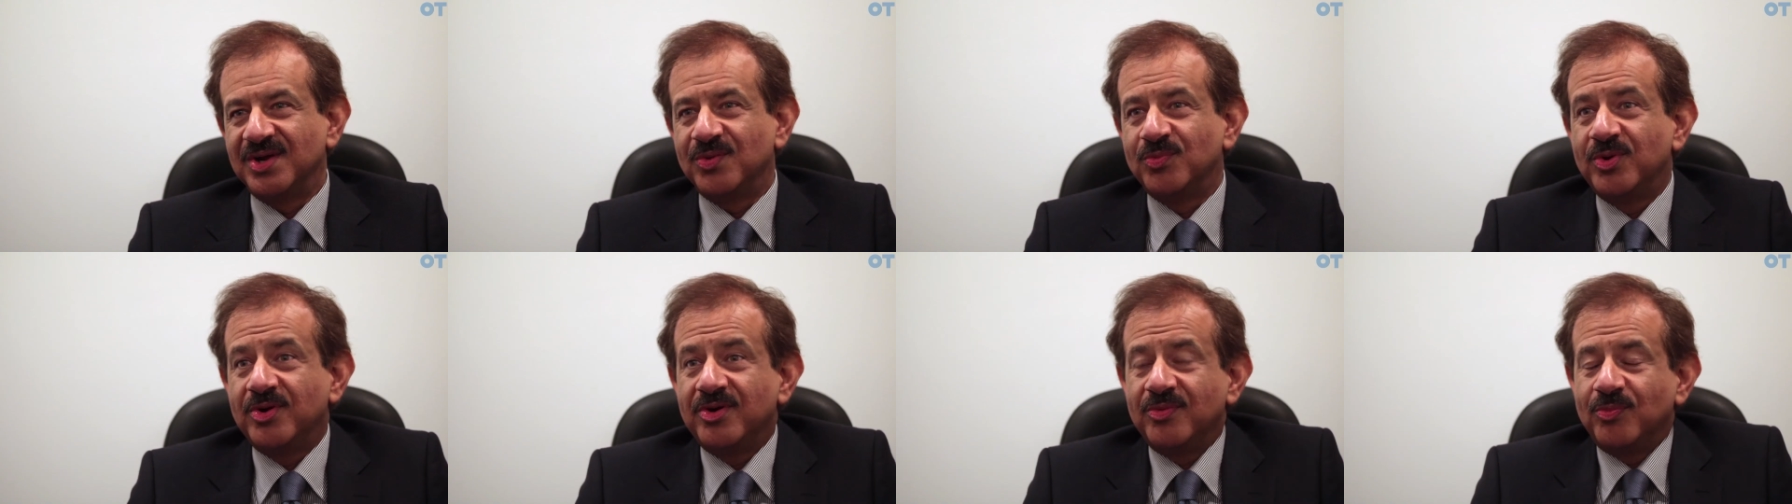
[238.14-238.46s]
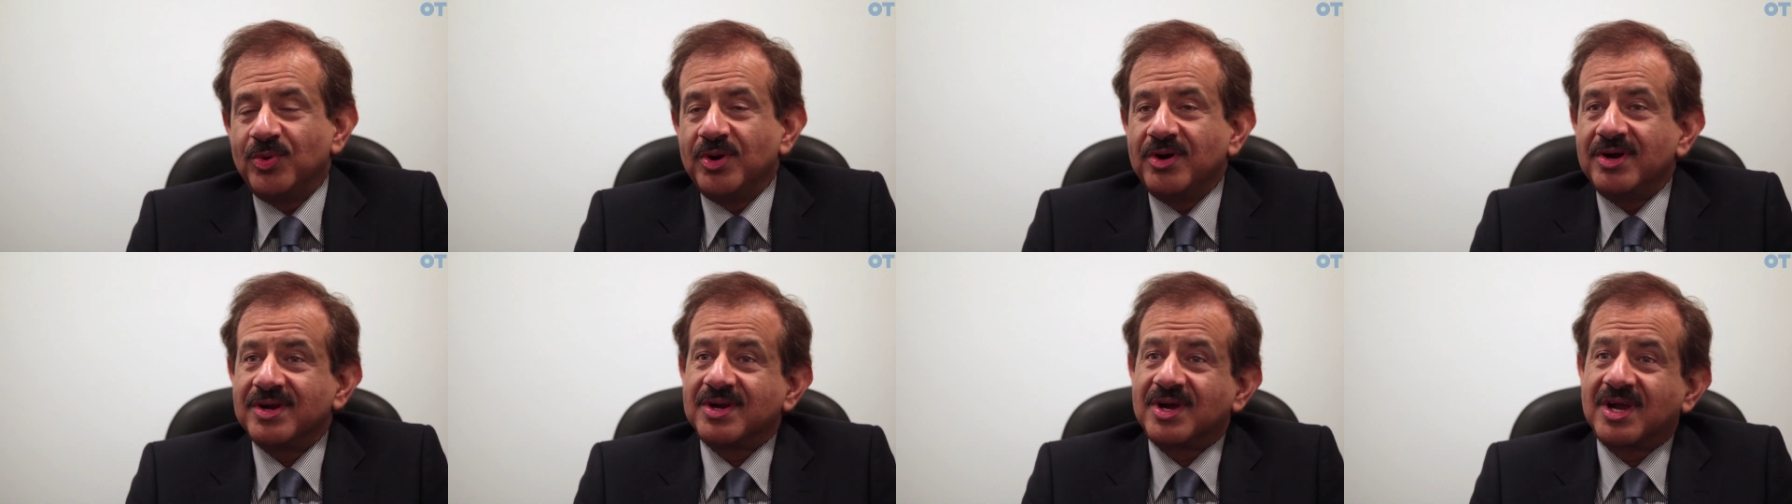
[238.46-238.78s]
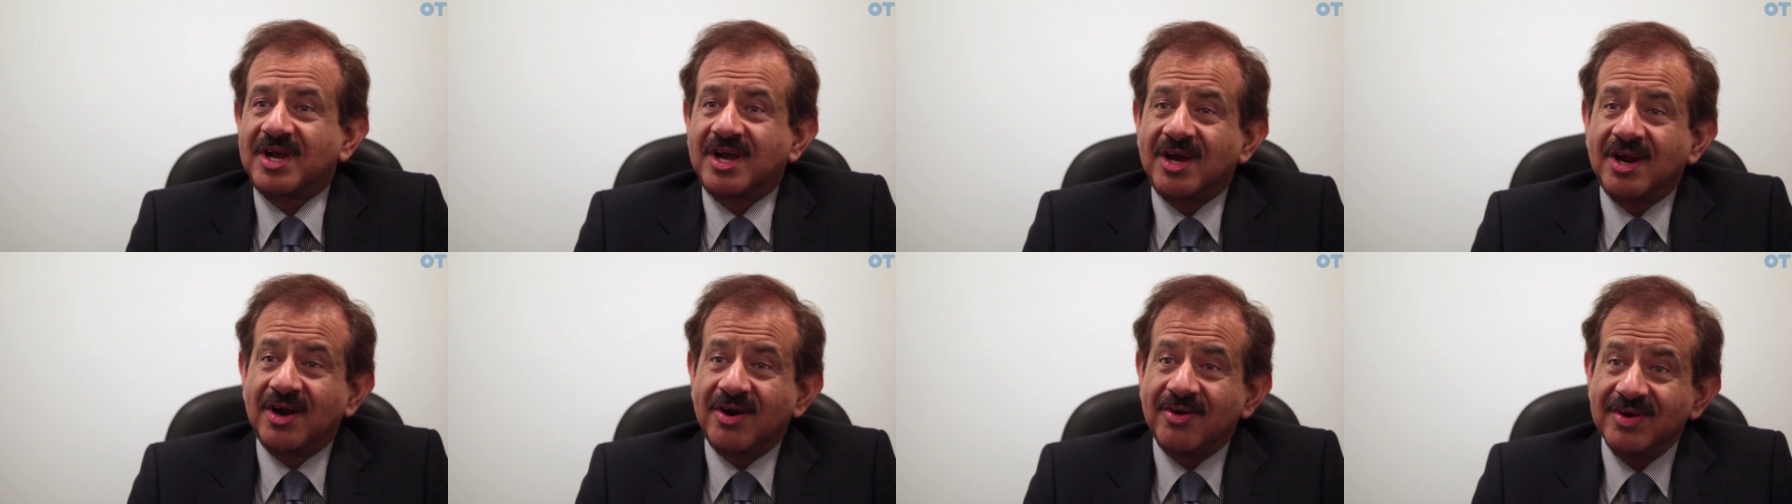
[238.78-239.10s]
We're
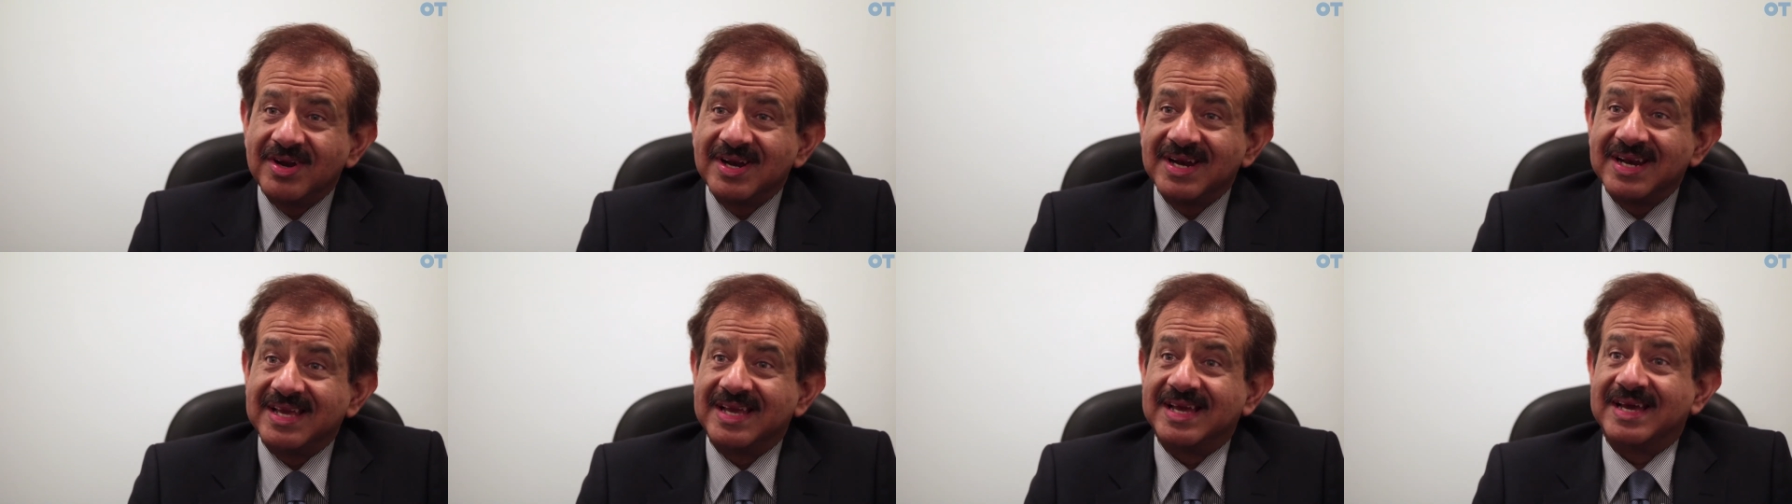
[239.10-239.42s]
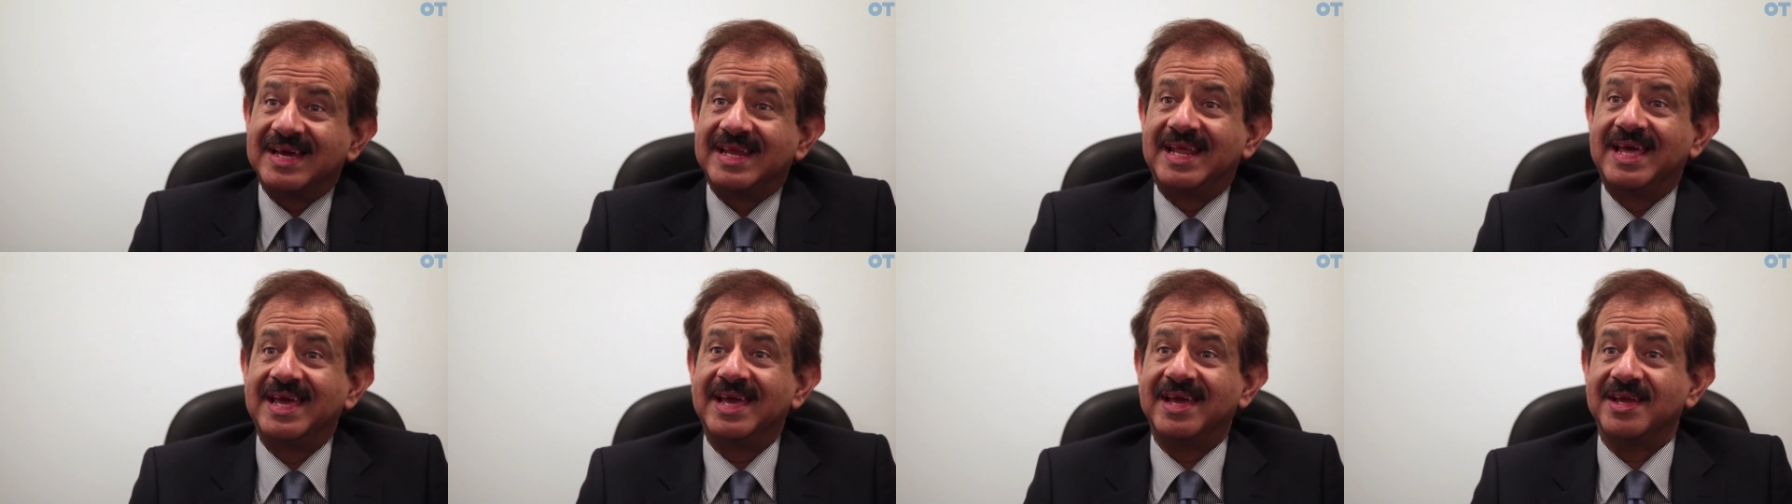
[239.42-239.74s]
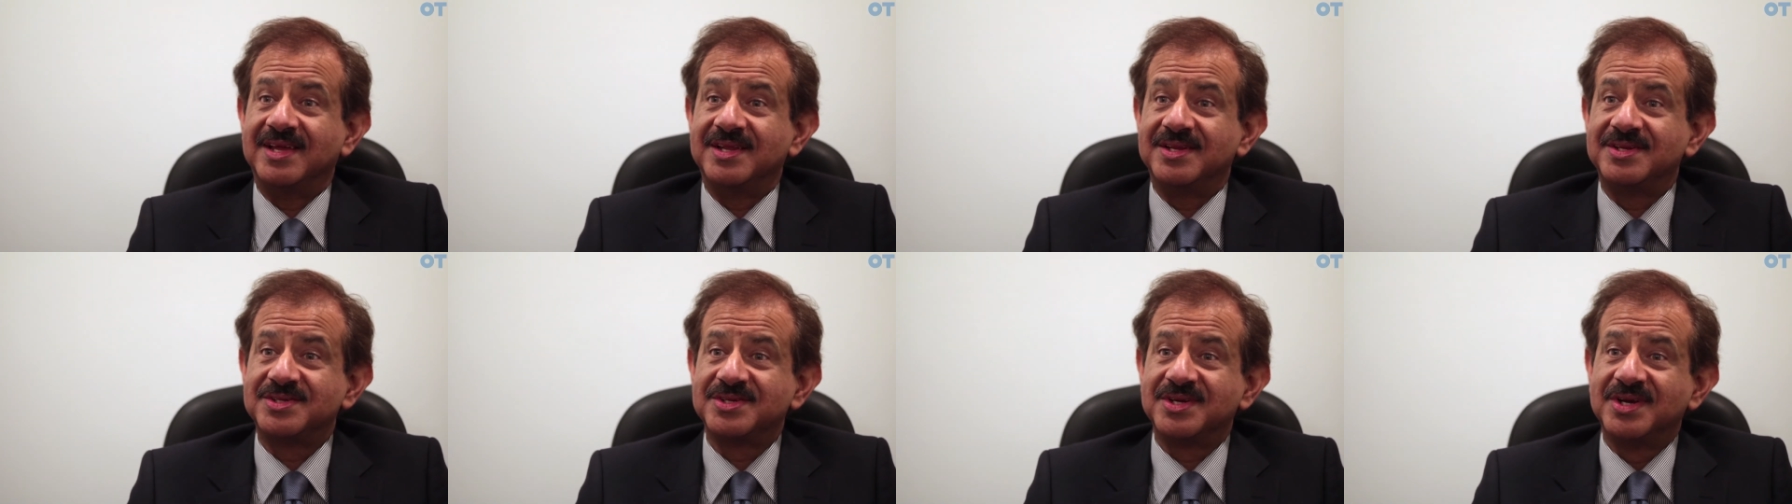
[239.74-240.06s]
currently at an
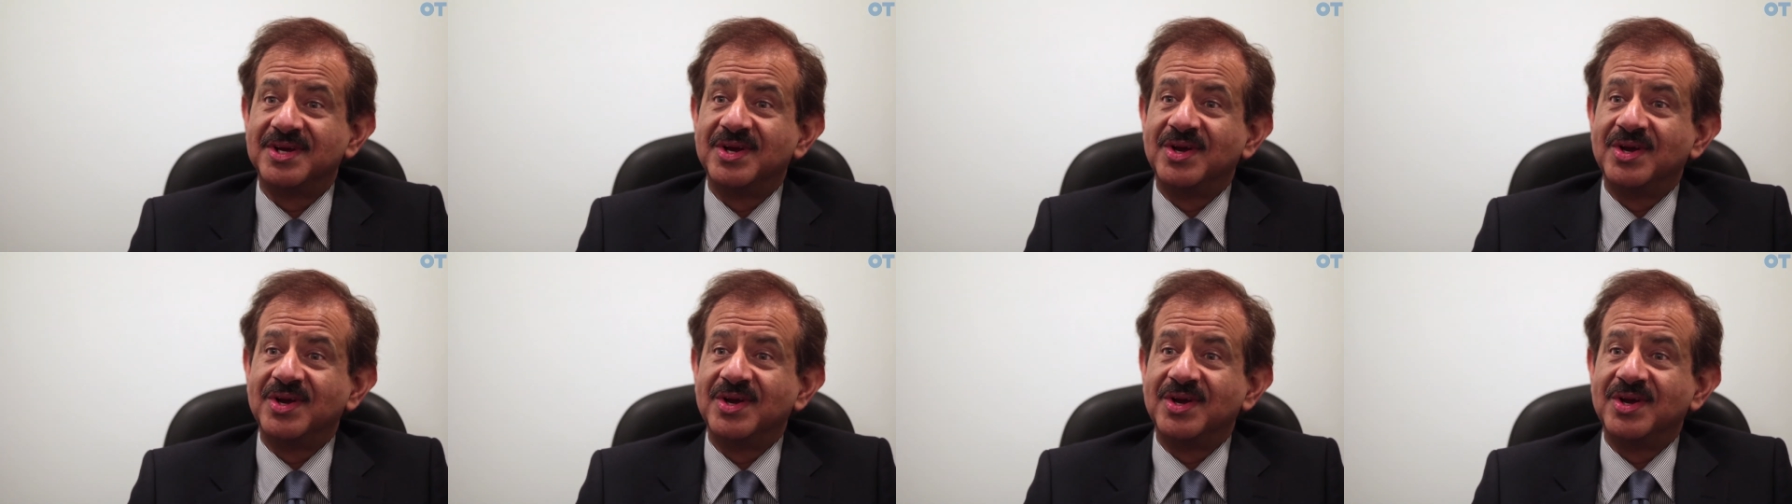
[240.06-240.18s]
age